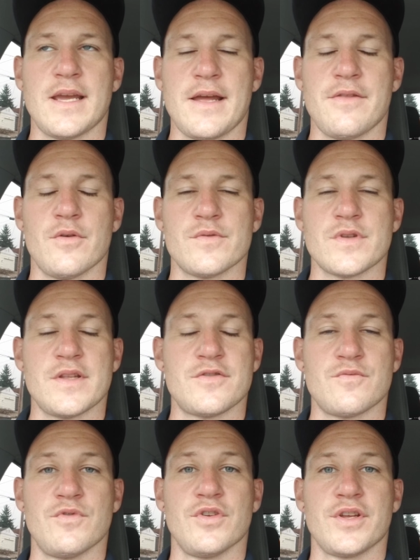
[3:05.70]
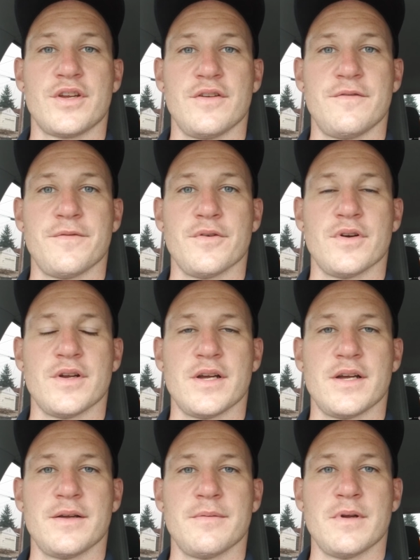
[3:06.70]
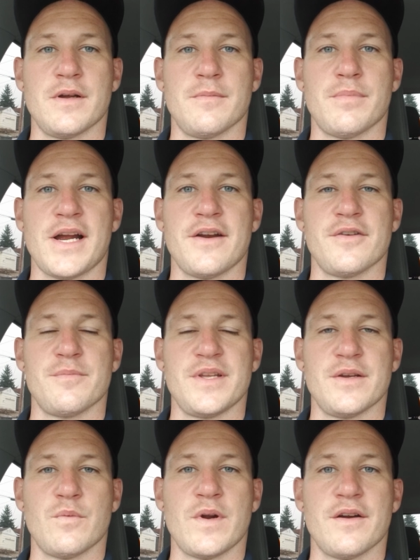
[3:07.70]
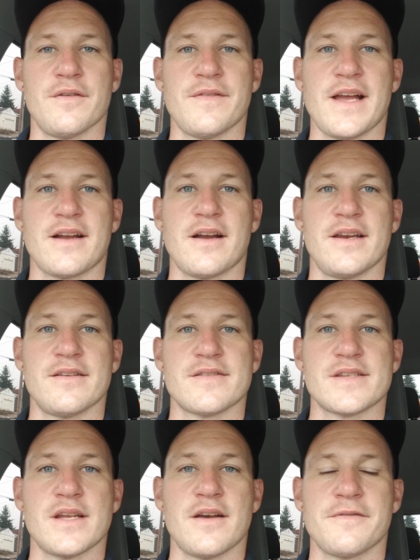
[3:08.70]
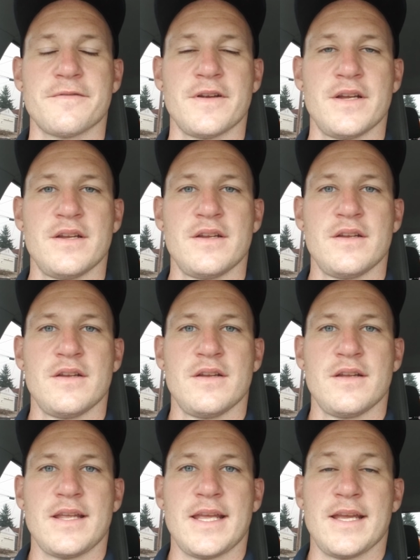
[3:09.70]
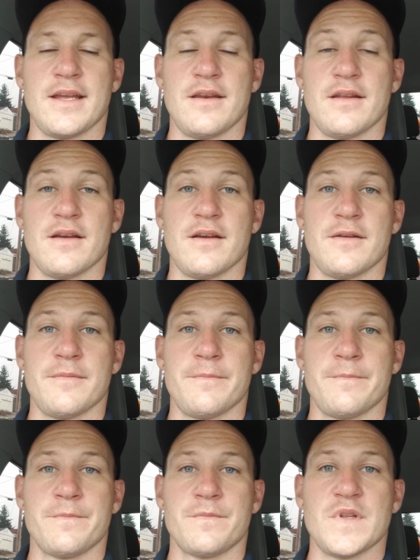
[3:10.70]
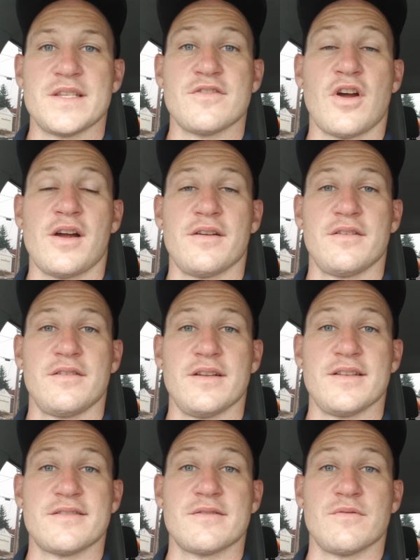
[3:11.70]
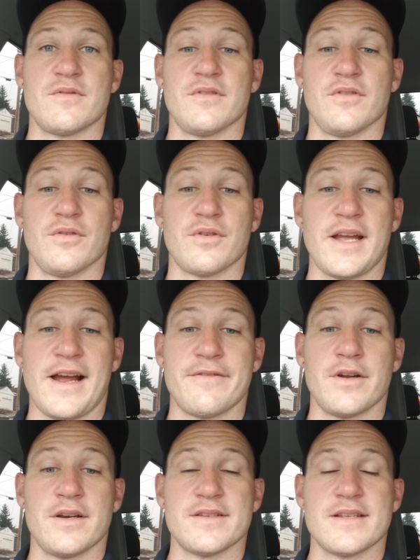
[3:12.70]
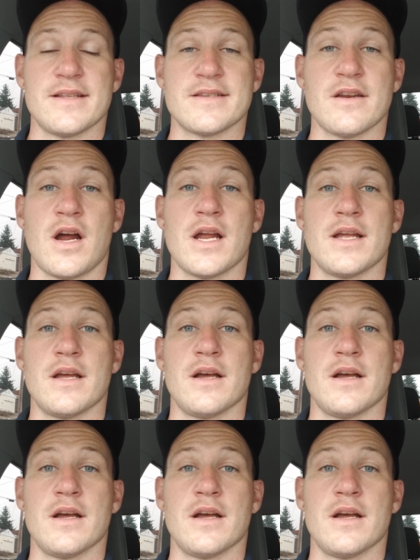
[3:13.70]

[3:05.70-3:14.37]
and it's really good for a buyer to be aware of that kind of stuff. And it's a little caveat is it's not